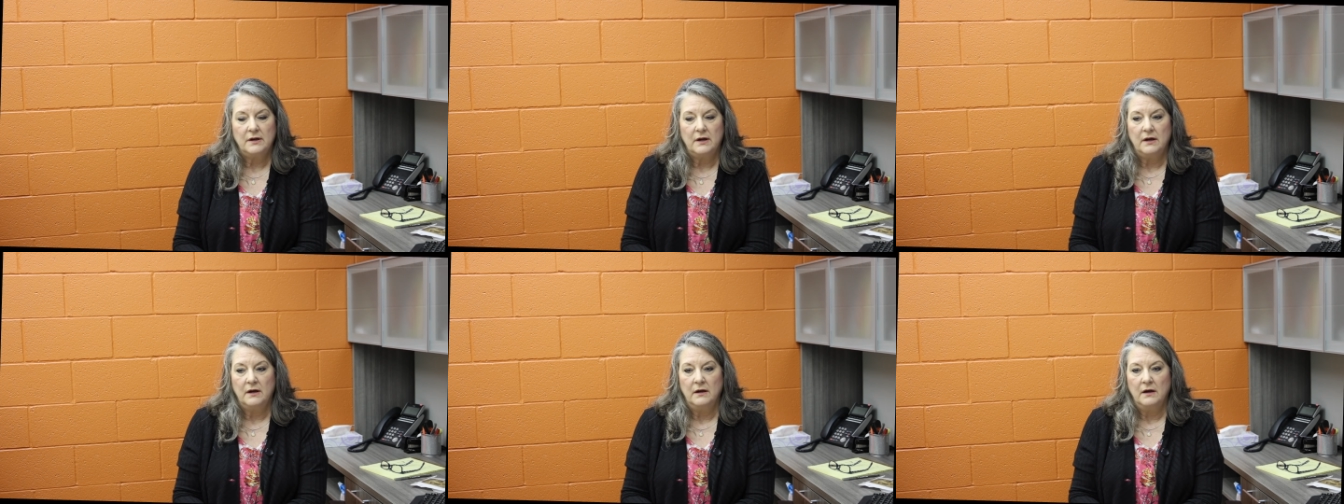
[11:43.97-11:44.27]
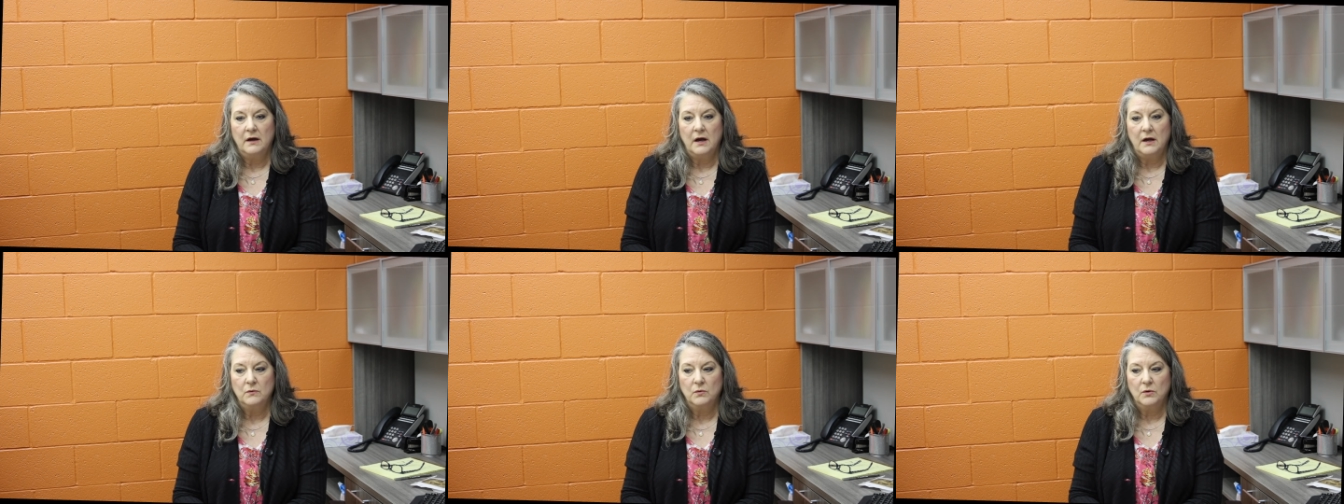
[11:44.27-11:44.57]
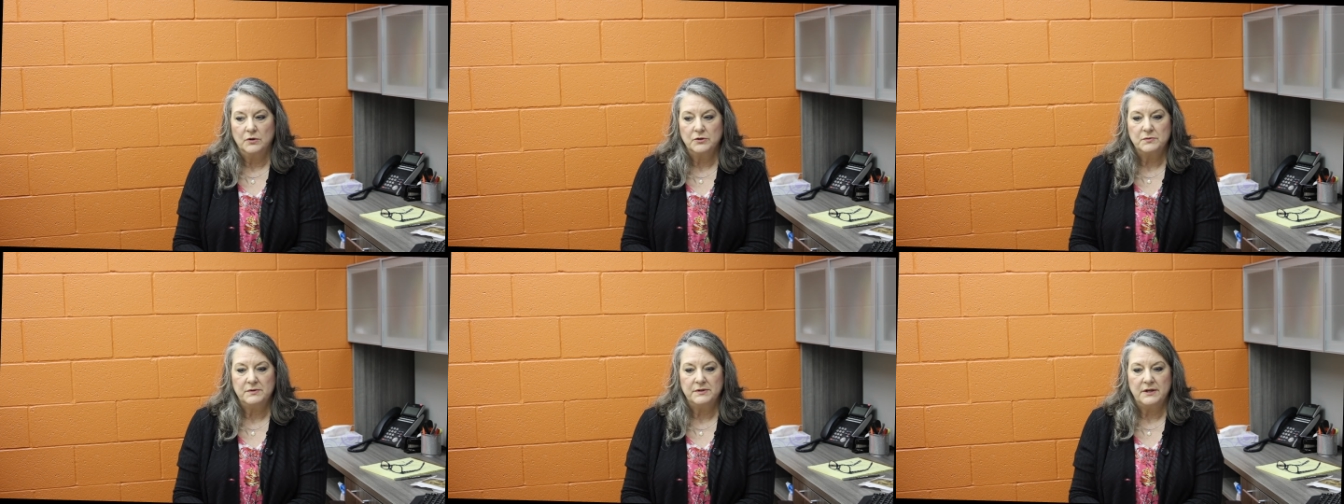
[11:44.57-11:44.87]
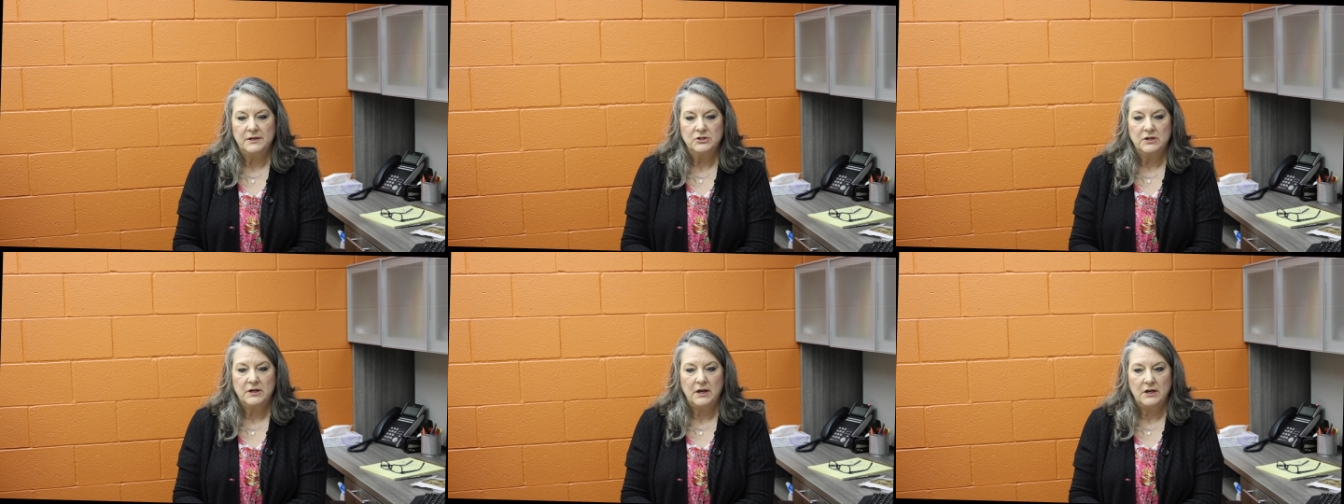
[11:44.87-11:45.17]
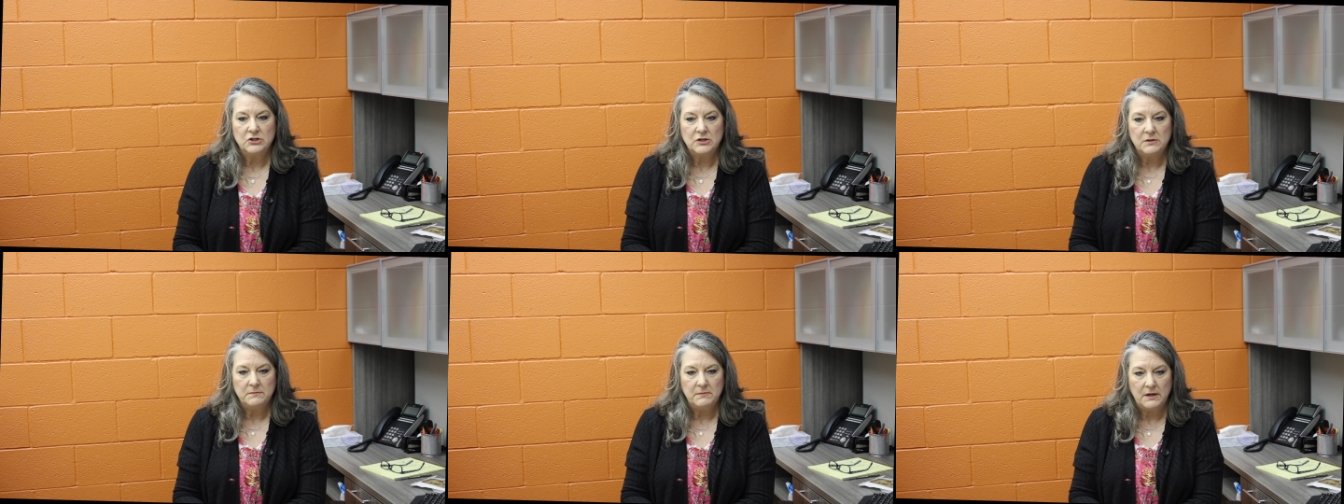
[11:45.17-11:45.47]
I worked with
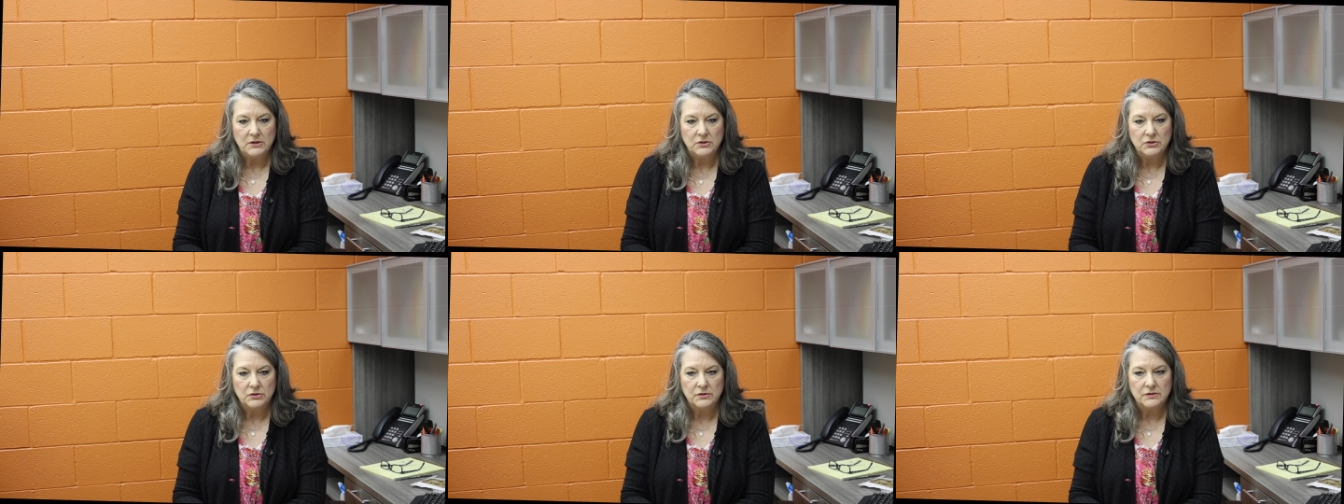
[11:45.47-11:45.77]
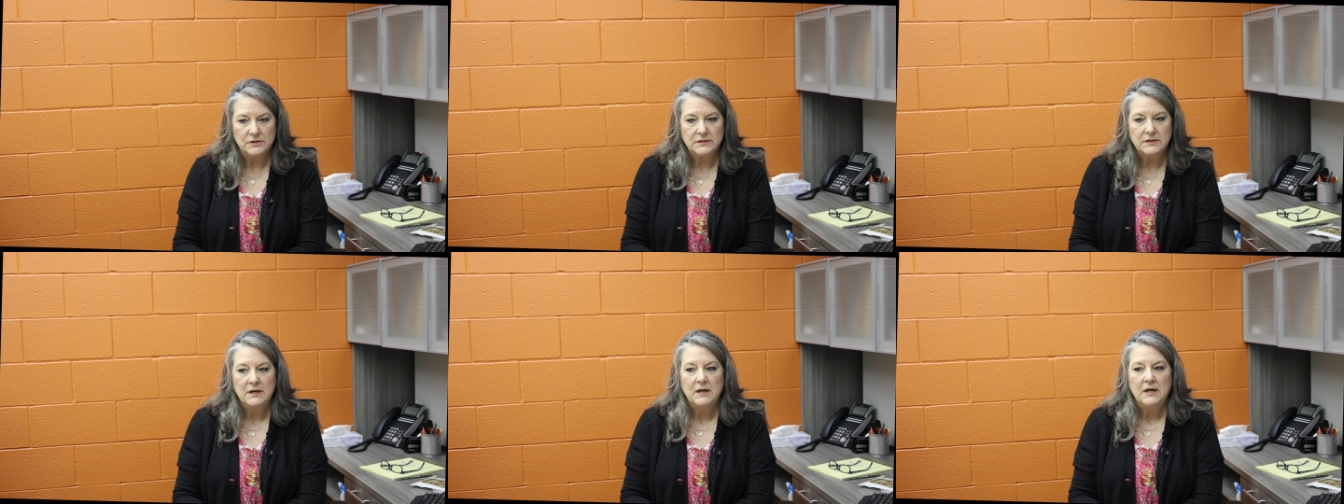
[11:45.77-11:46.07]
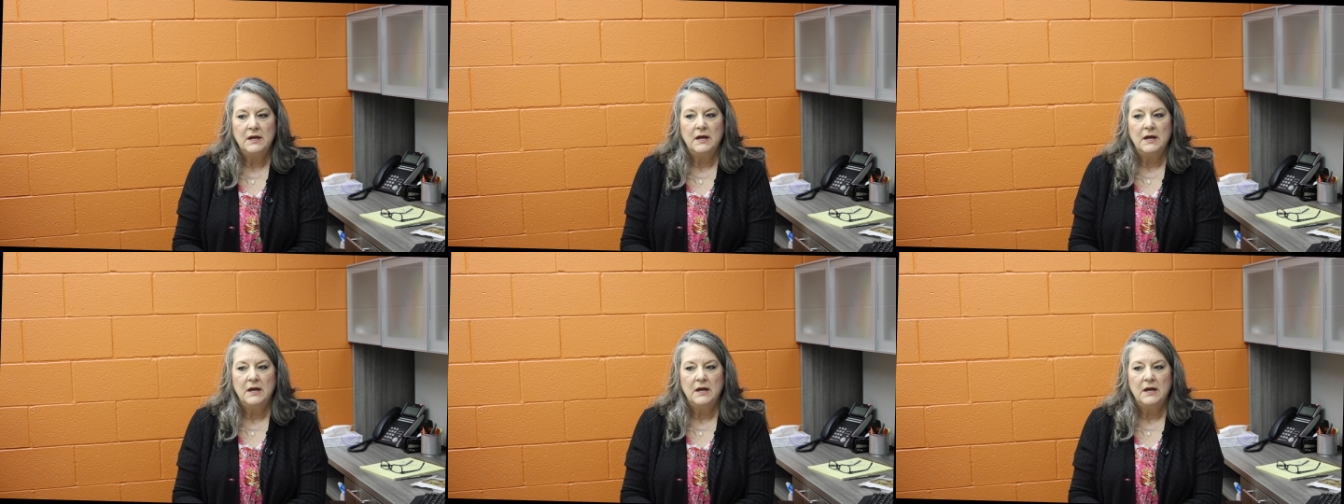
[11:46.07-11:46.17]
education majors